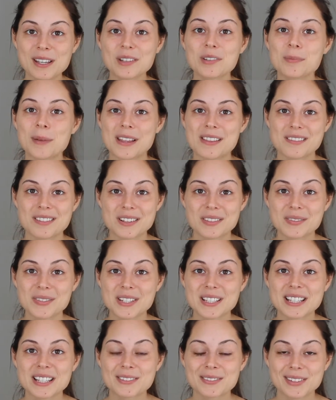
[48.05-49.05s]
expensive
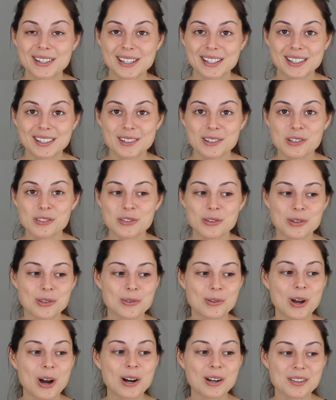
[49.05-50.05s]
to live here, so
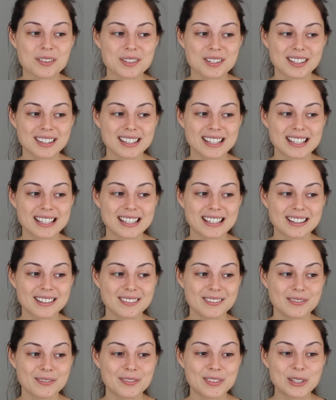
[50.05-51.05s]
you constantly
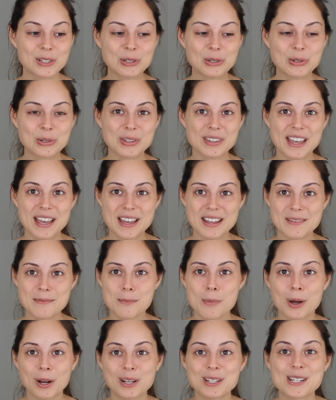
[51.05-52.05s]
feel that
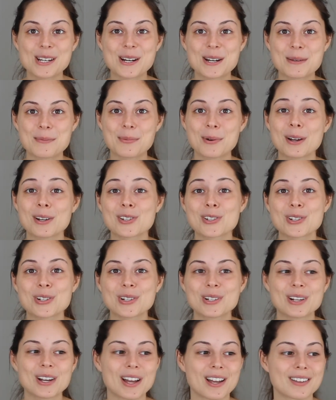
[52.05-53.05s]
monetary
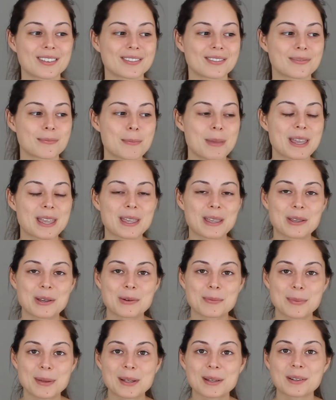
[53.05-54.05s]
pressure of making
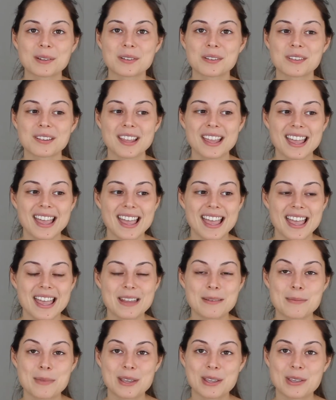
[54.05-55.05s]
your bills
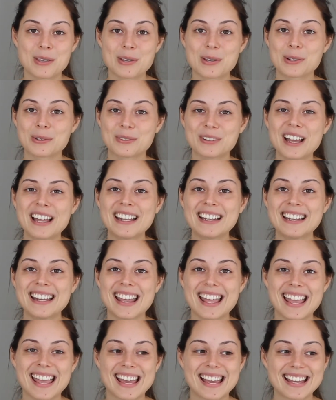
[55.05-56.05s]
and making your rent,
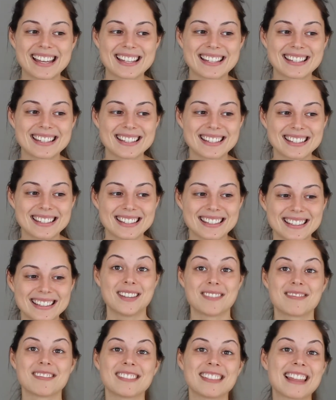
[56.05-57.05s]
and
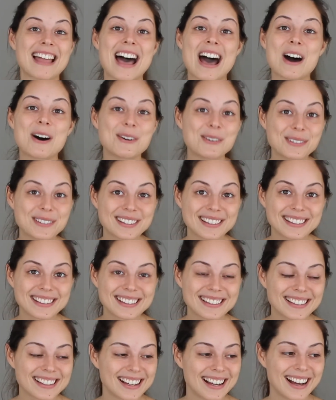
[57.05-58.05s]
it's loud.
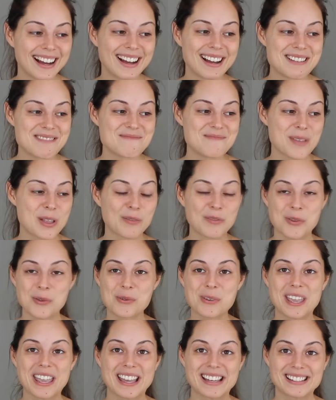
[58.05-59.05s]
If you
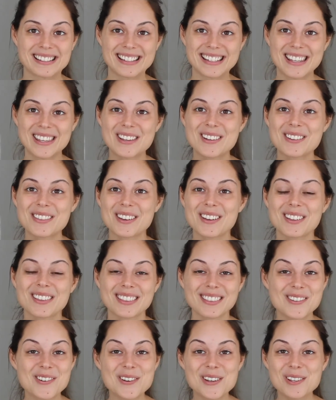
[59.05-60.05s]
can hear the
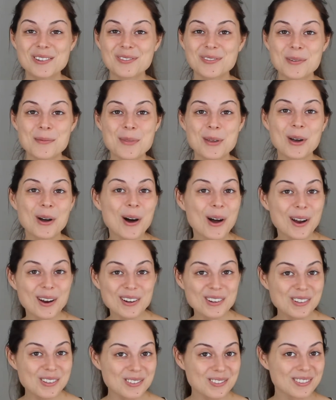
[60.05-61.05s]
noise from the
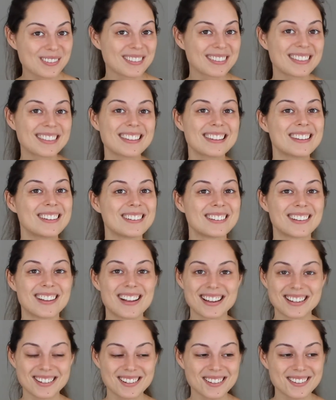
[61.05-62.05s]
cars, you'll
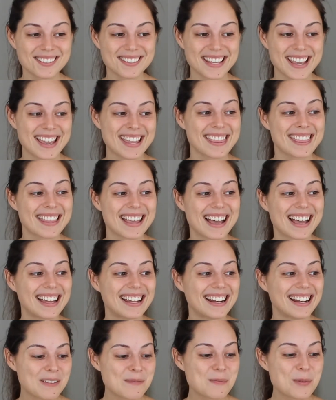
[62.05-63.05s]
understand
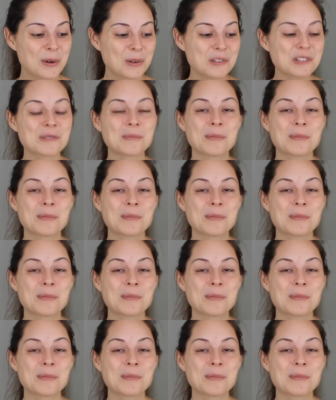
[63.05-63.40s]
that most